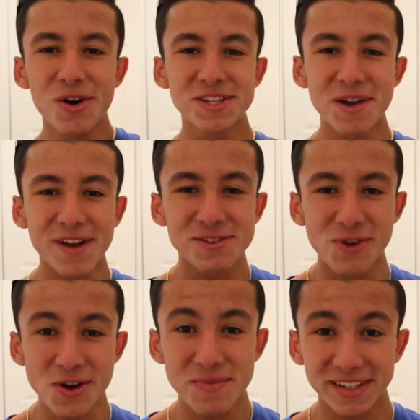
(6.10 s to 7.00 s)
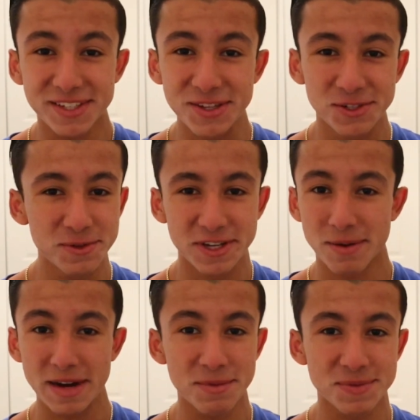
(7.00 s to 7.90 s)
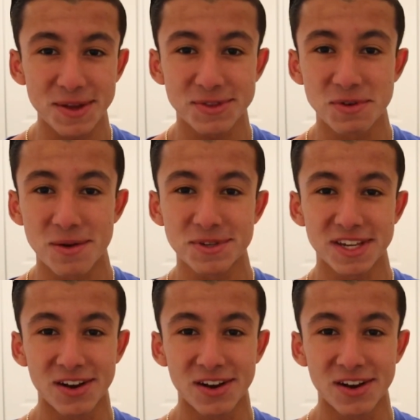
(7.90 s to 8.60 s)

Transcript: is up, guys? Welcome back to the SUPES channel. My name is Matthew Ramos,